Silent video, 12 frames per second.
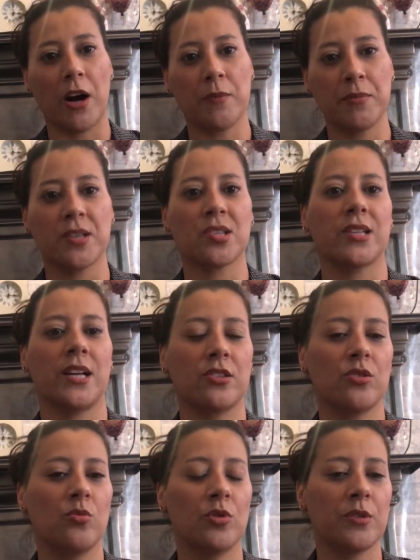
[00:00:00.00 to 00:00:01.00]
I picked
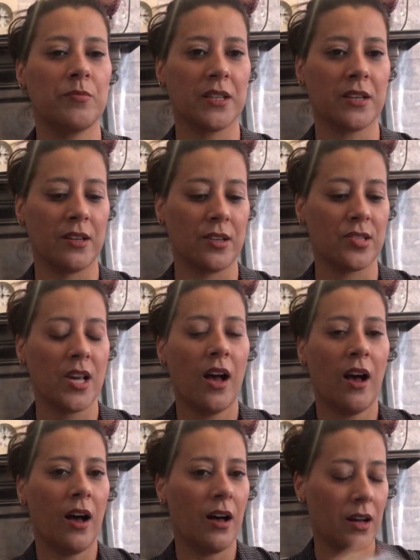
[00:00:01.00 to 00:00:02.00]
sandalwood because
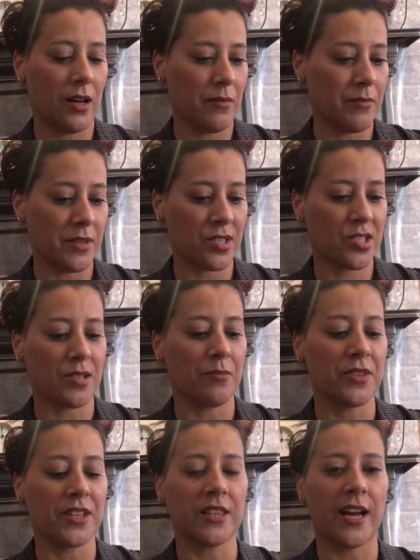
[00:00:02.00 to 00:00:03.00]
it's
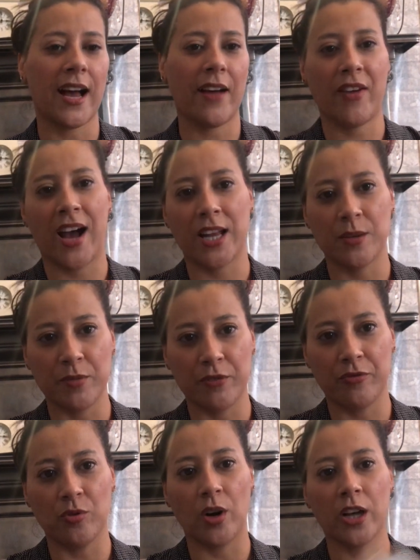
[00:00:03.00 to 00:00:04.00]
something that I've had
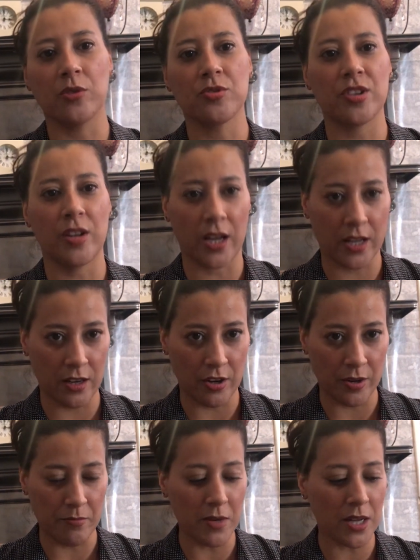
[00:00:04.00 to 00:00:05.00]
before. I also like a
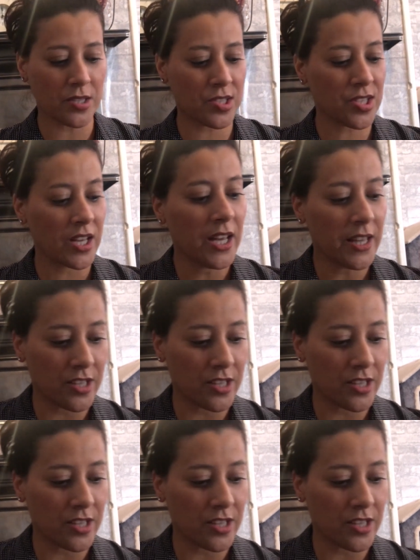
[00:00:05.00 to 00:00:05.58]
lot of musk.